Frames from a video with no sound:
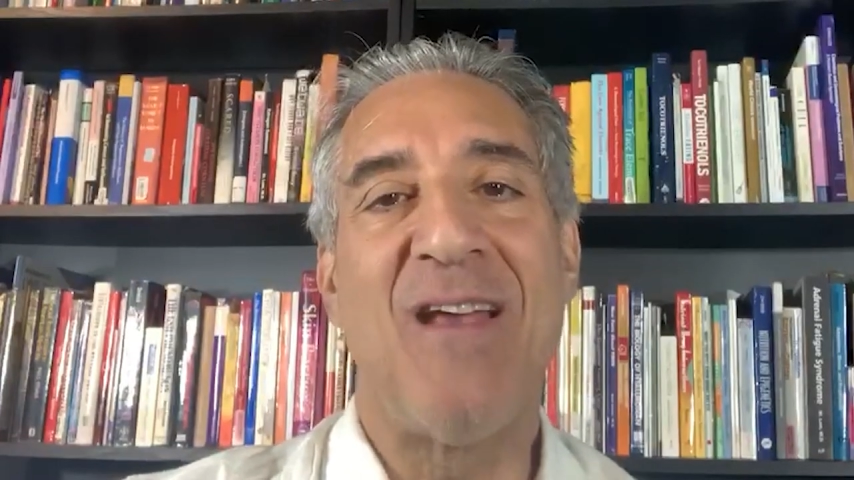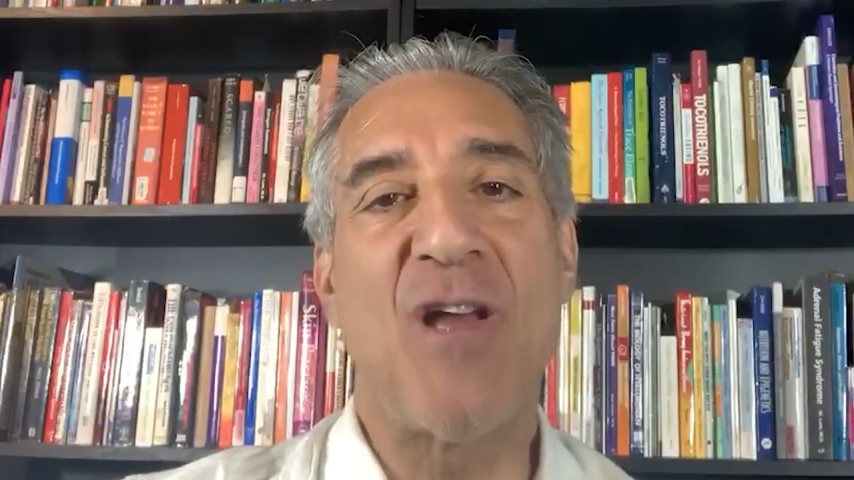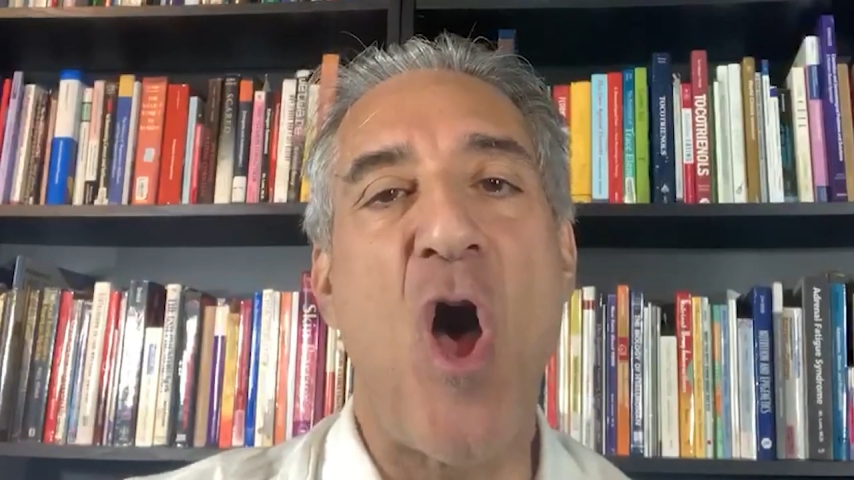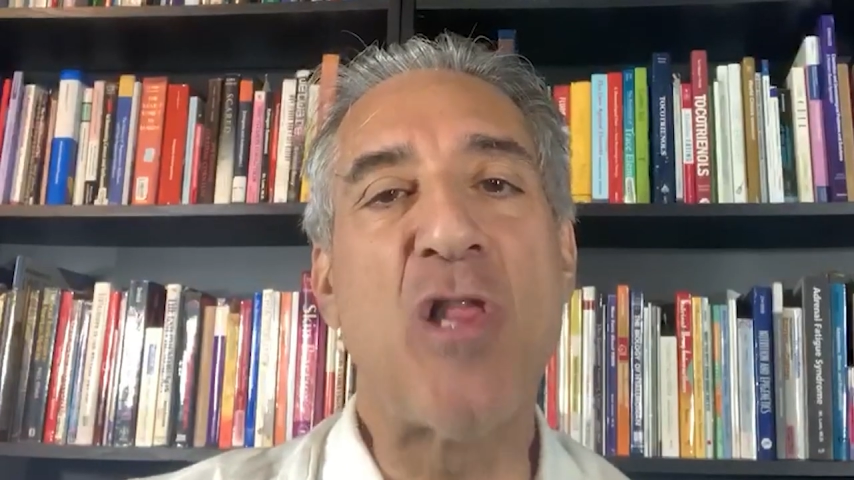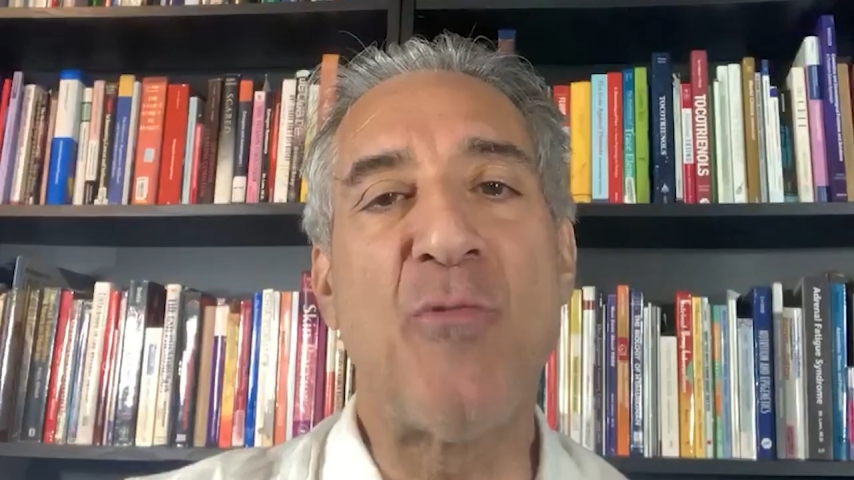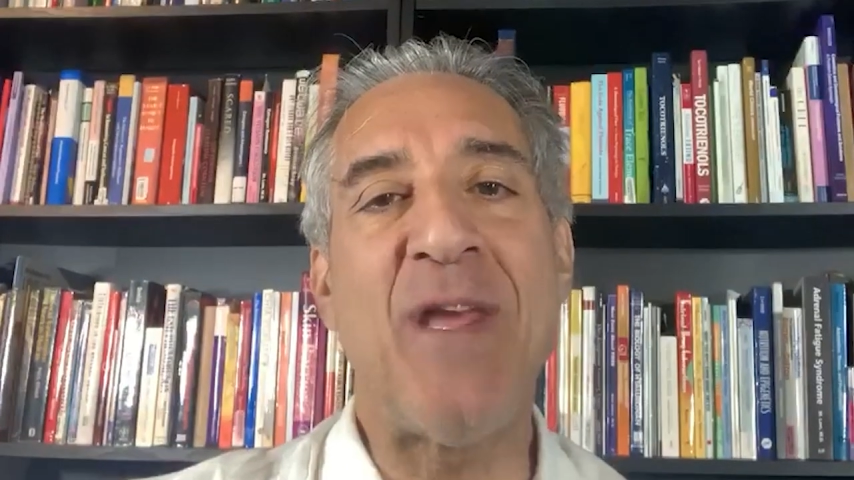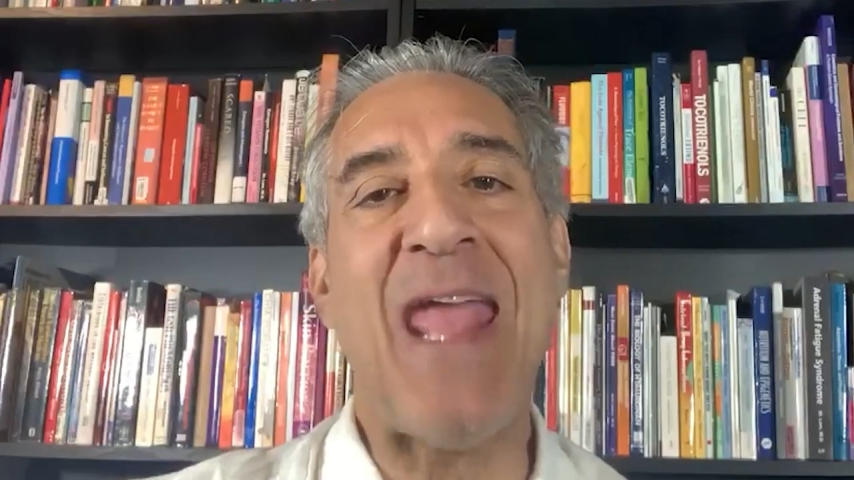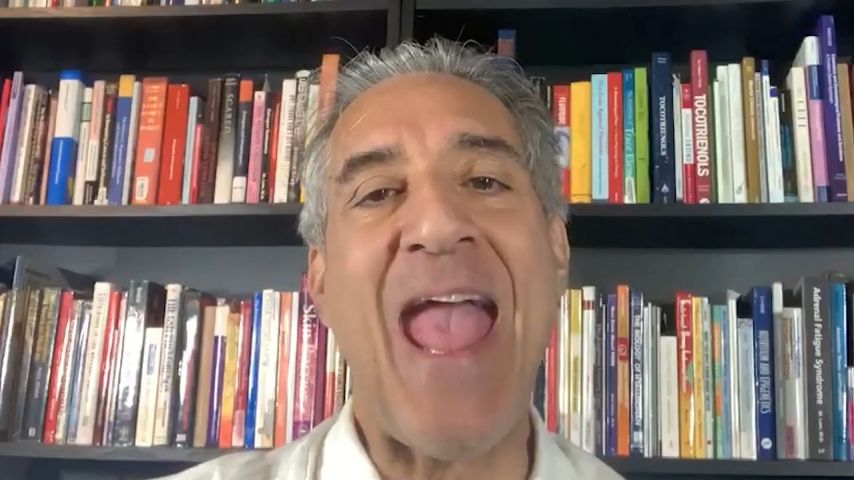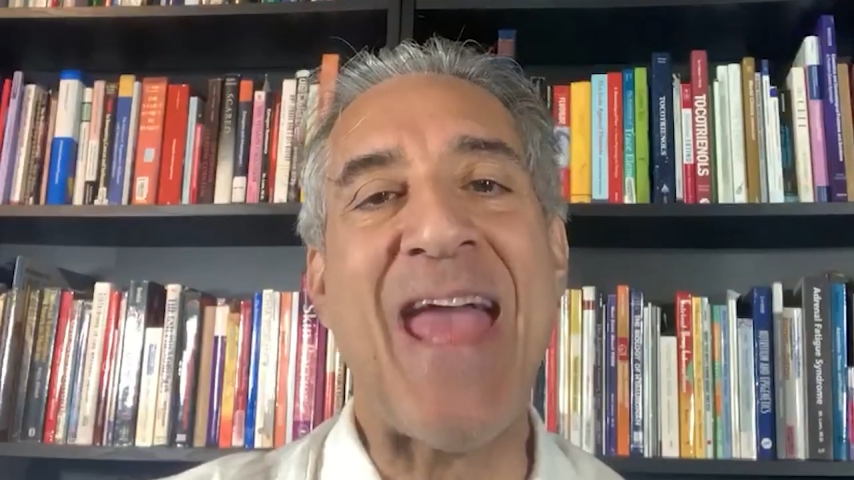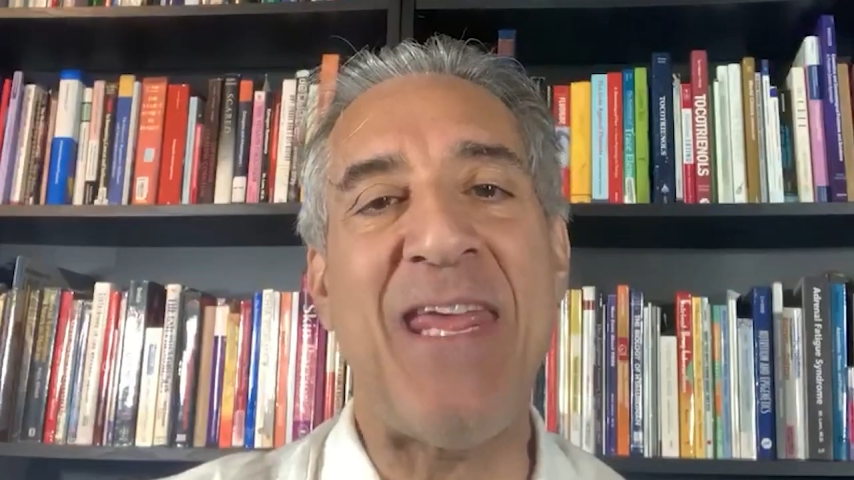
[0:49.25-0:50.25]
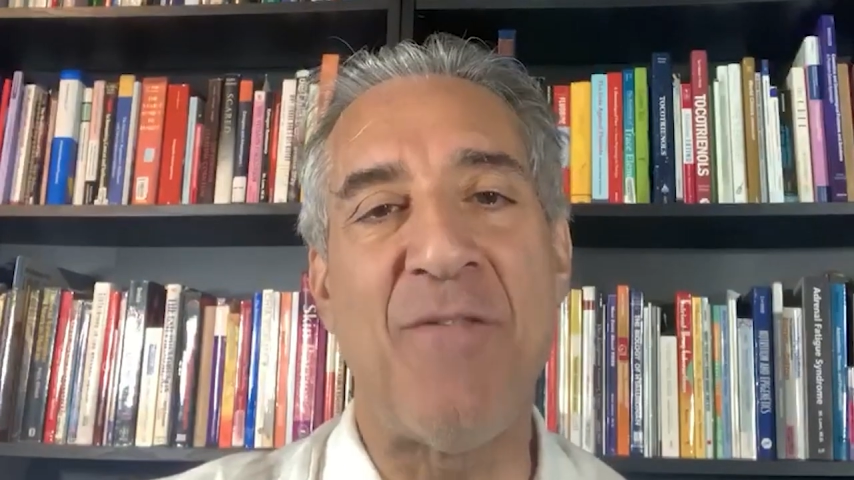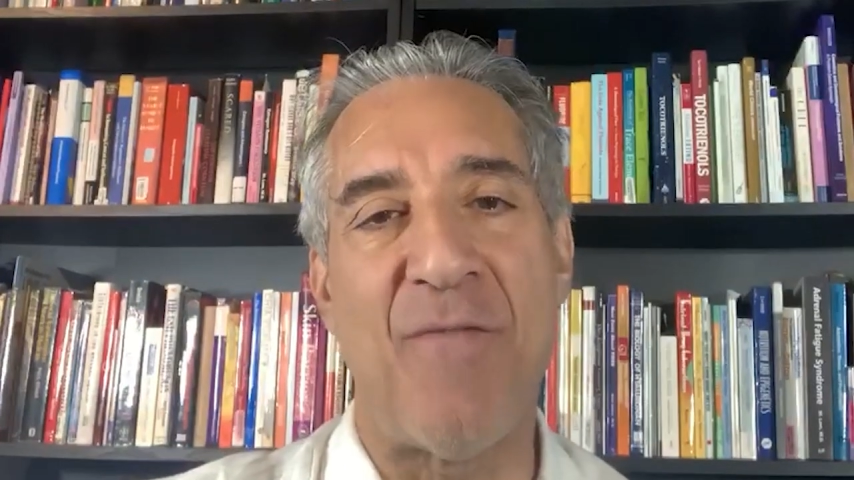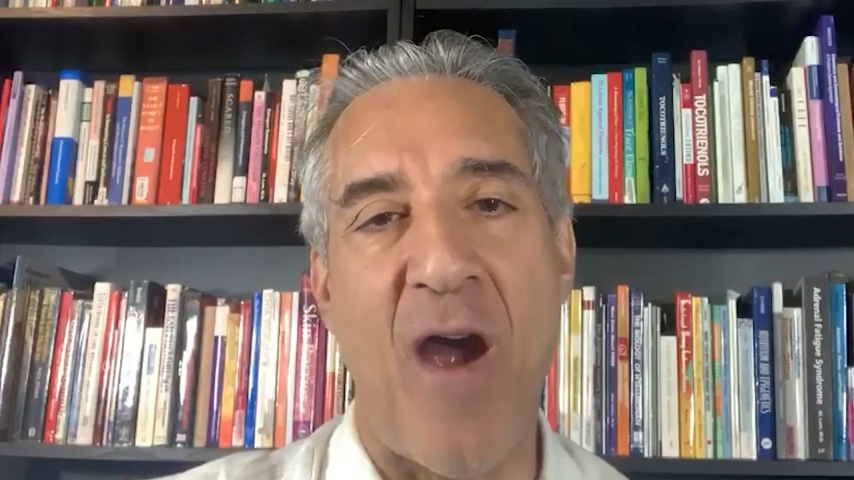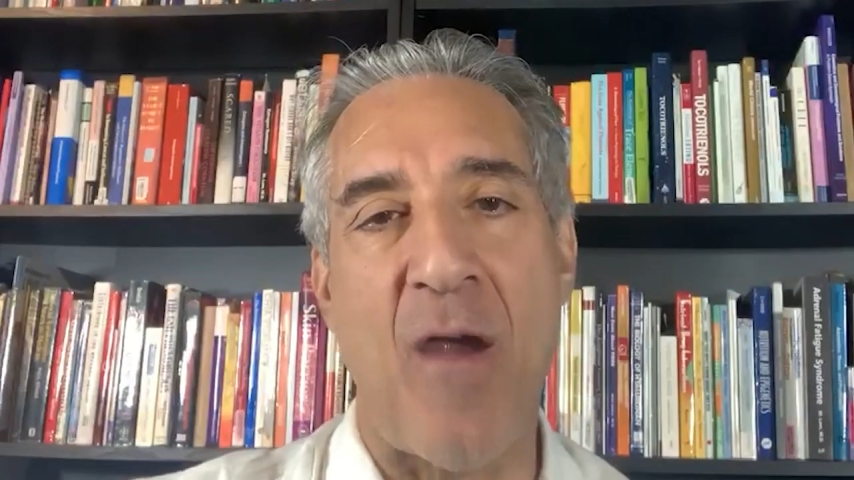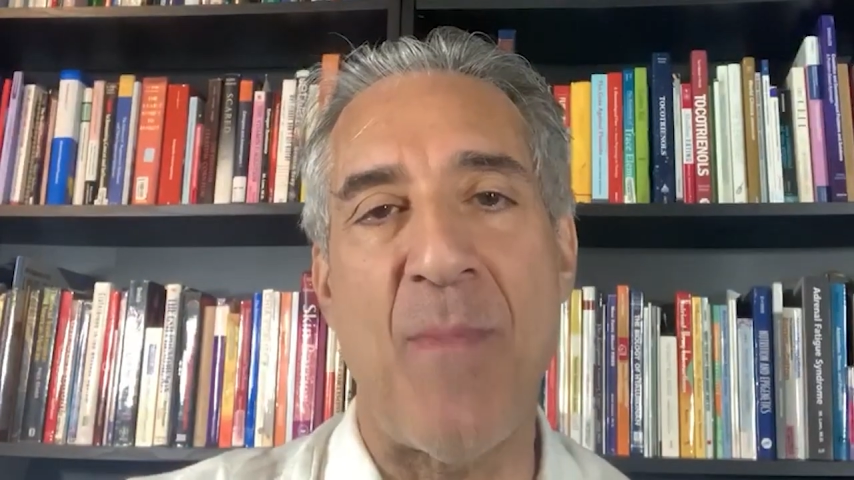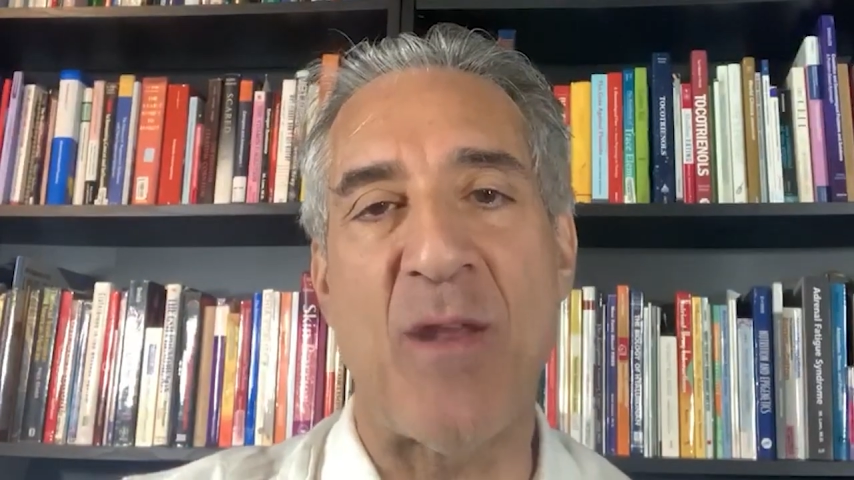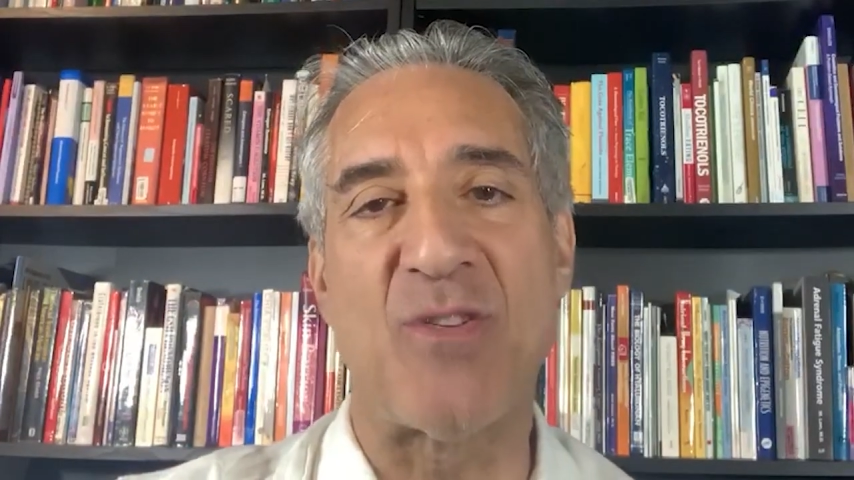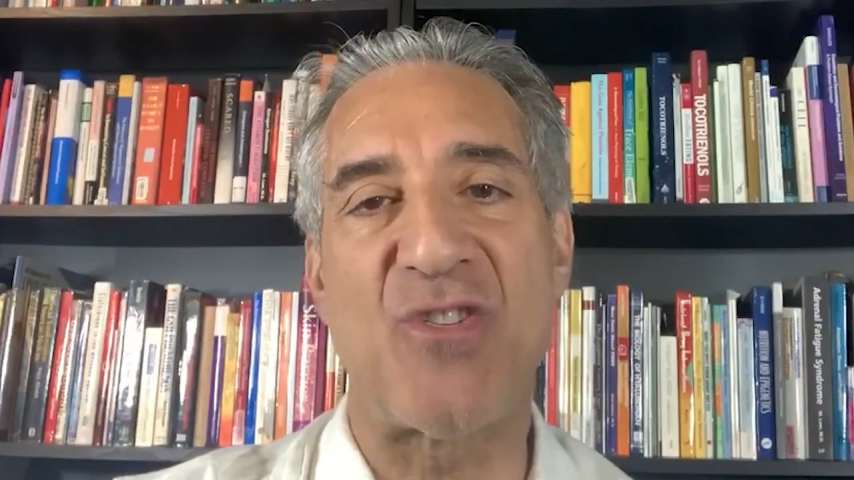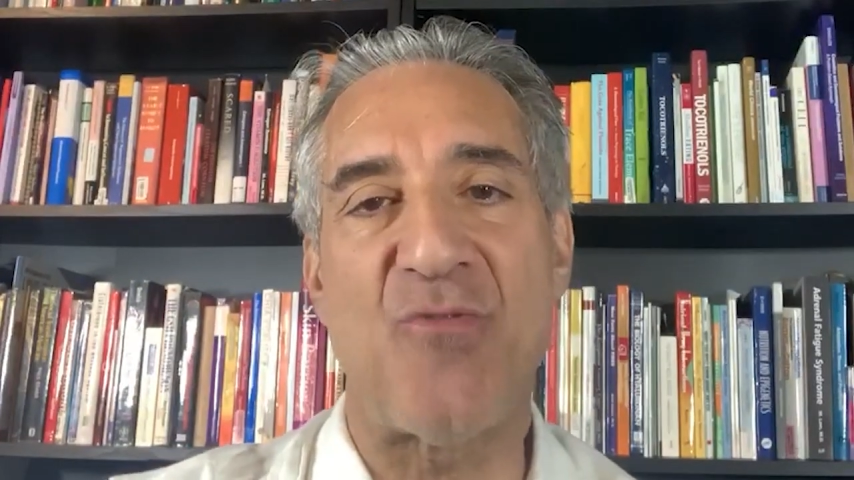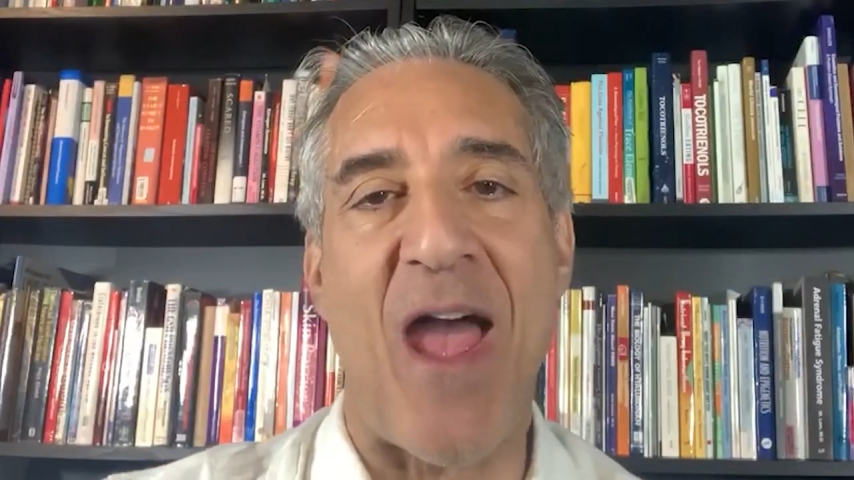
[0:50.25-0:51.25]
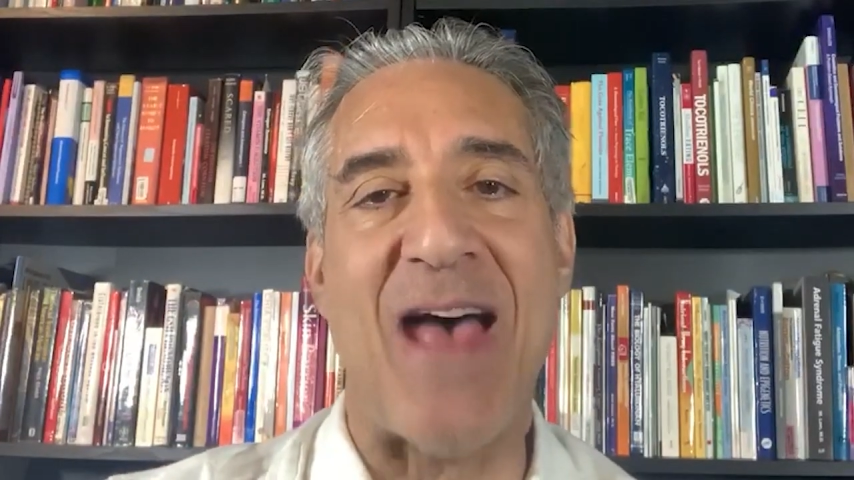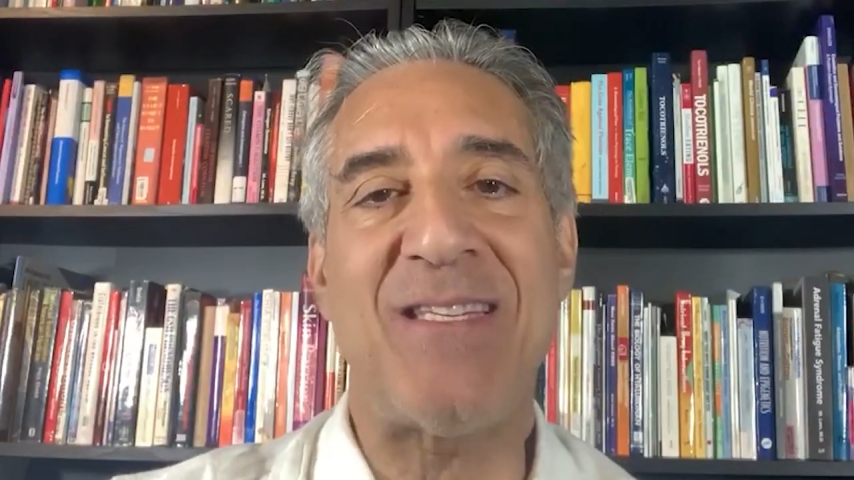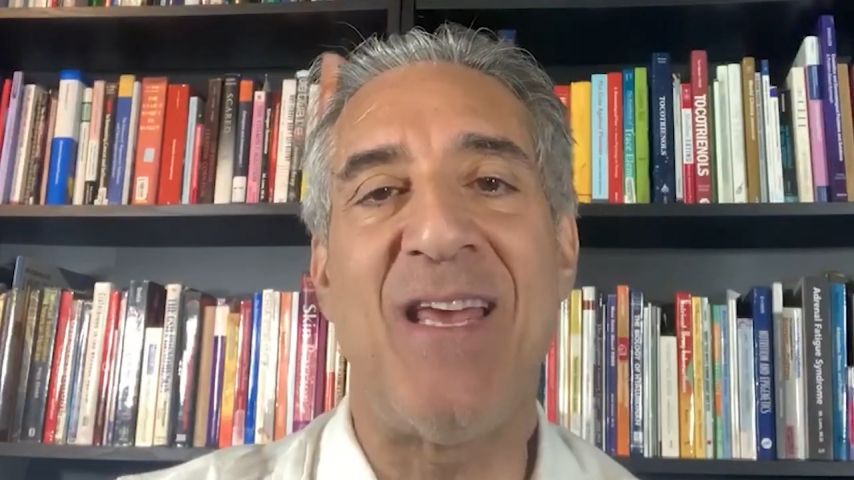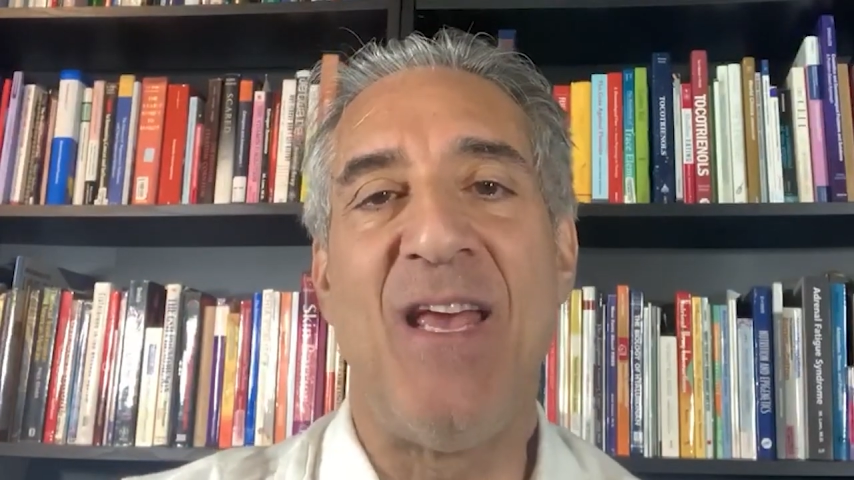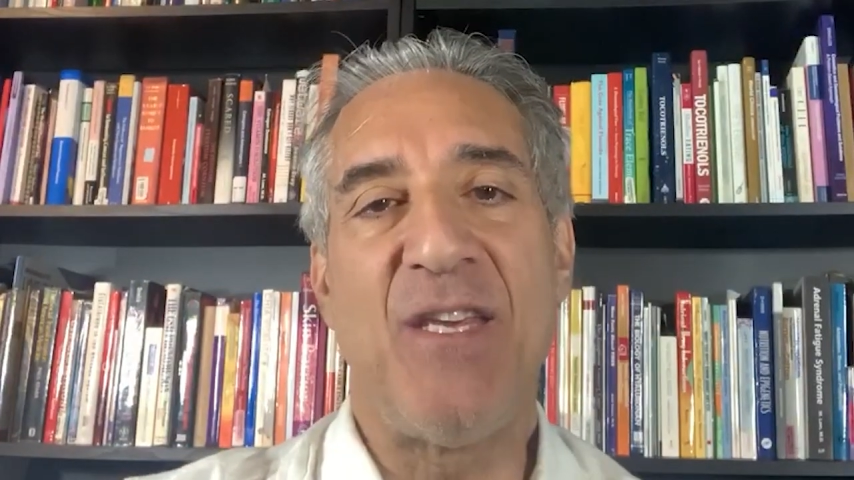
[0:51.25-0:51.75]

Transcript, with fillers: coloring, and environmental stress,